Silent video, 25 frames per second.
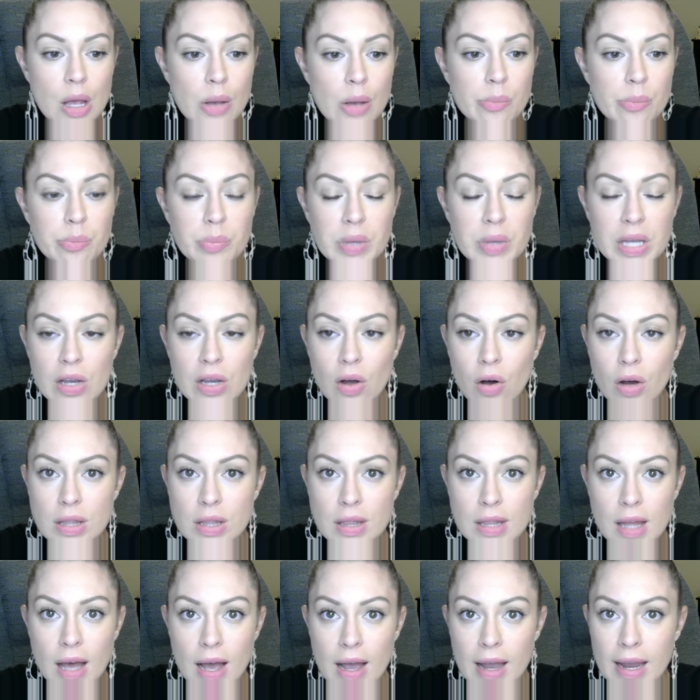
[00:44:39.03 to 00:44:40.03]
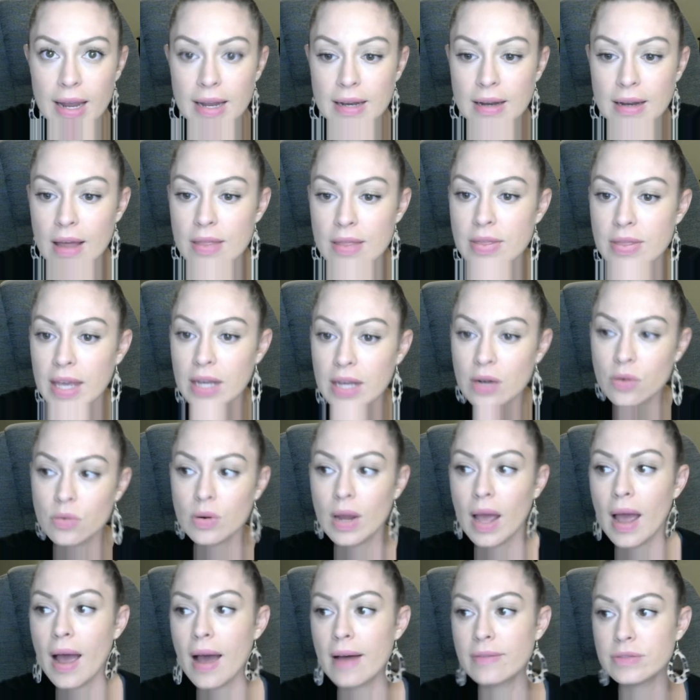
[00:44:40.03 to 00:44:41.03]
be online. They don't
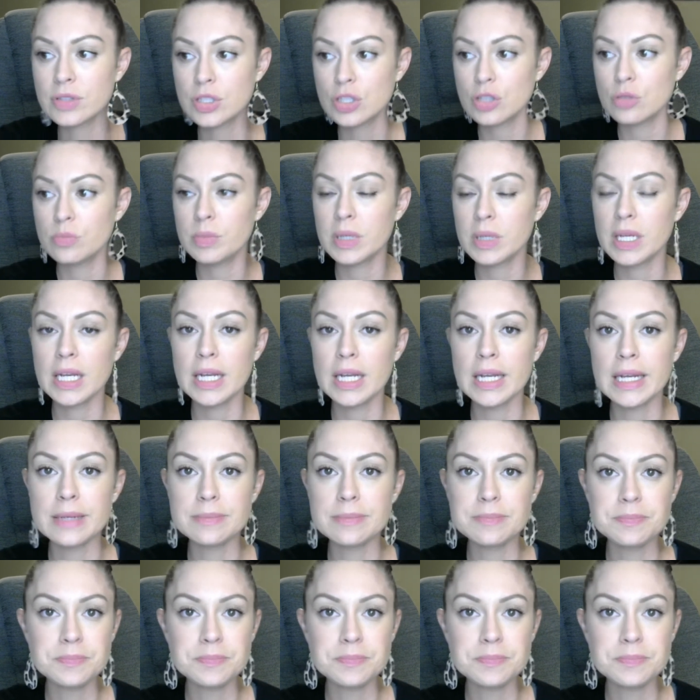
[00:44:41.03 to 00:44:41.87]
have to be